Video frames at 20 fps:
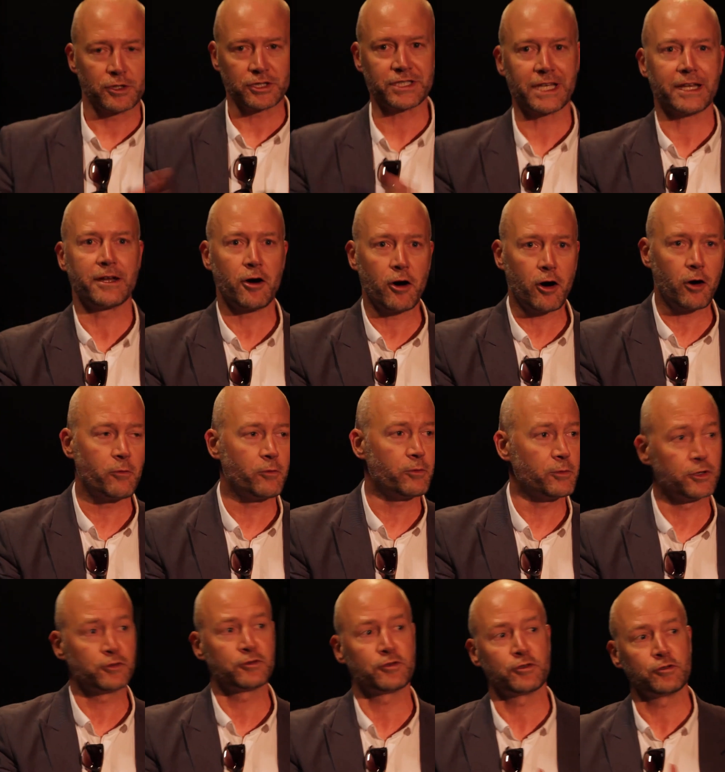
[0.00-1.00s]
are sent home
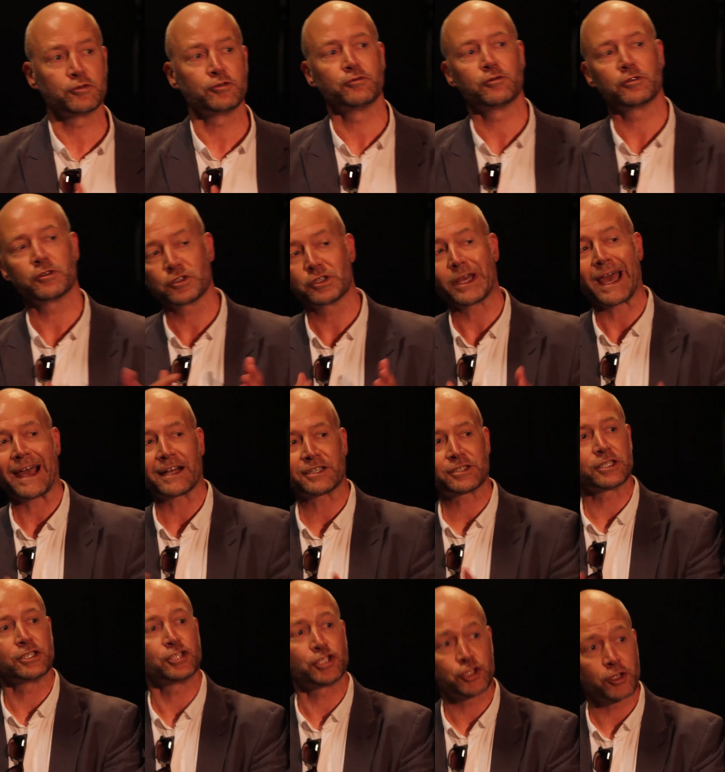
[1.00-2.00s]
who
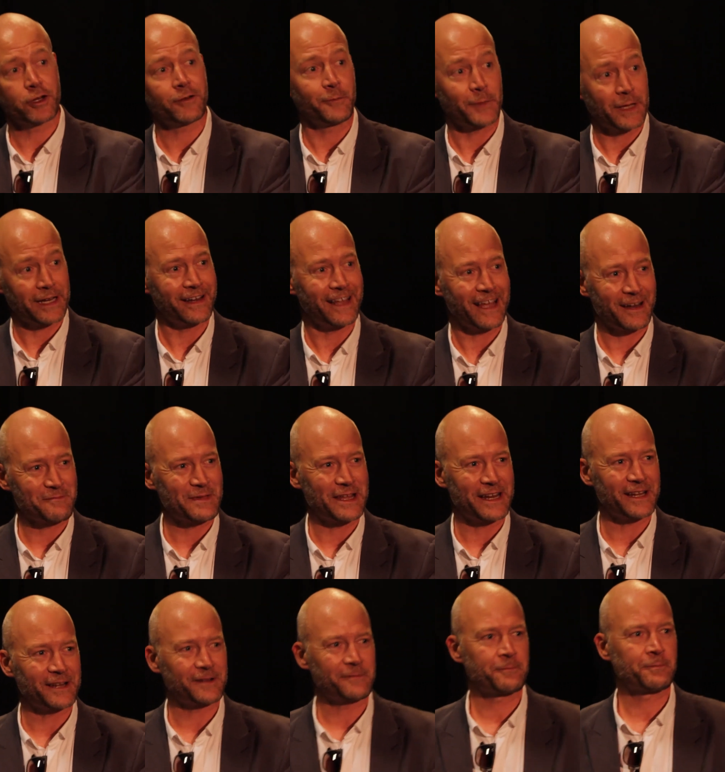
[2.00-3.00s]
actually should have been
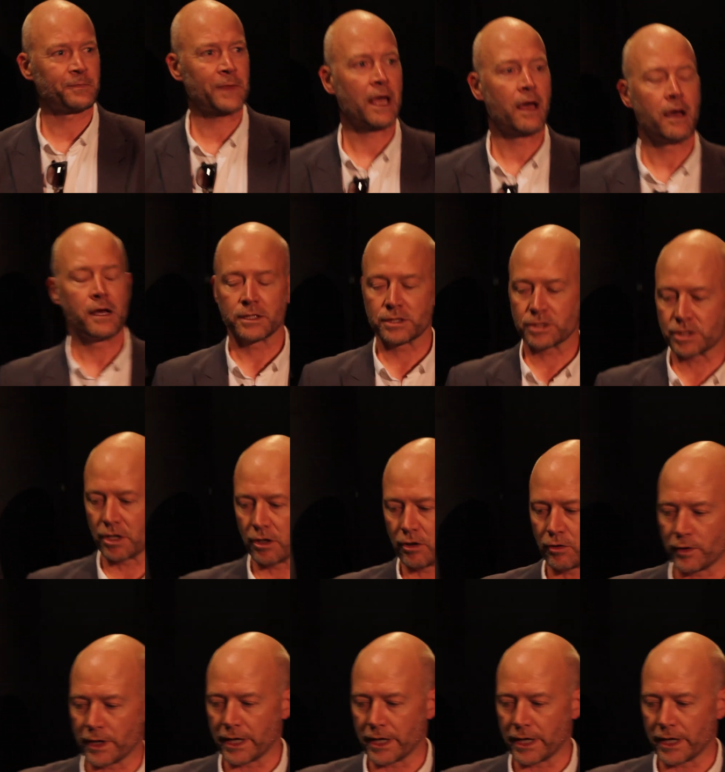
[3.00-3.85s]
admitted. So